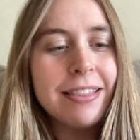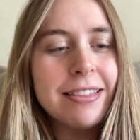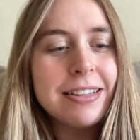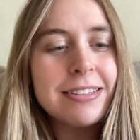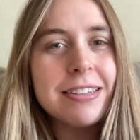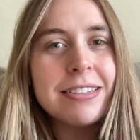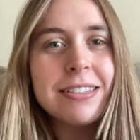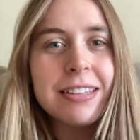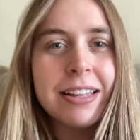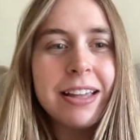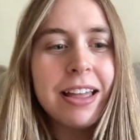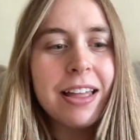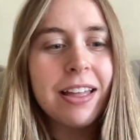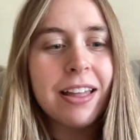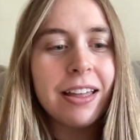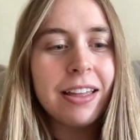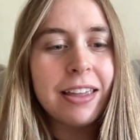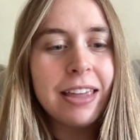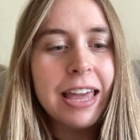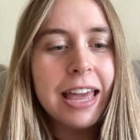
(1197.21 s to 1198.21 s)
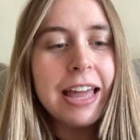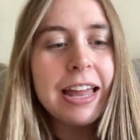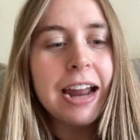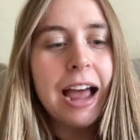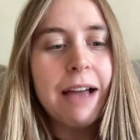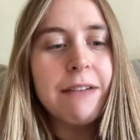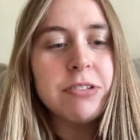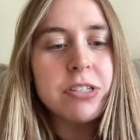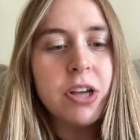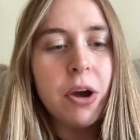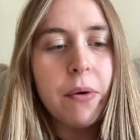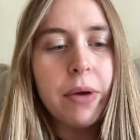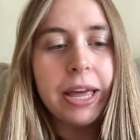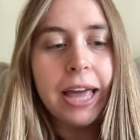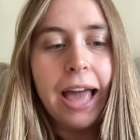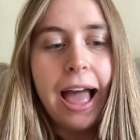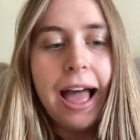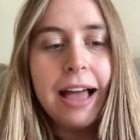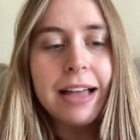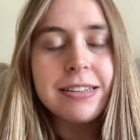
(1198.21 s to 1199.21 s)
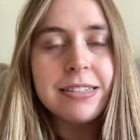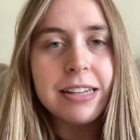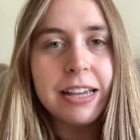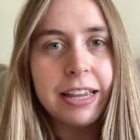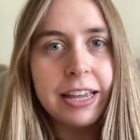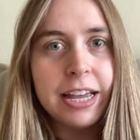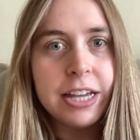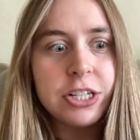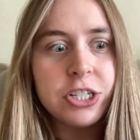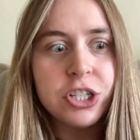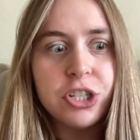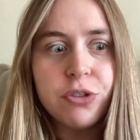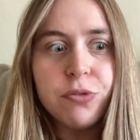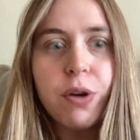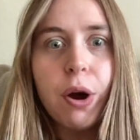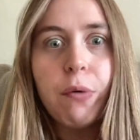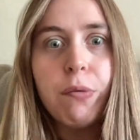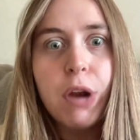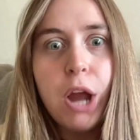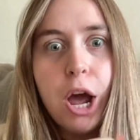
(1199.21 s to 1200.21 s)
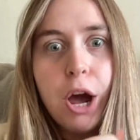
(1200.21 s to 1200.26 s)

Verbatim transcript: And this is the kid I was going as, in case you don't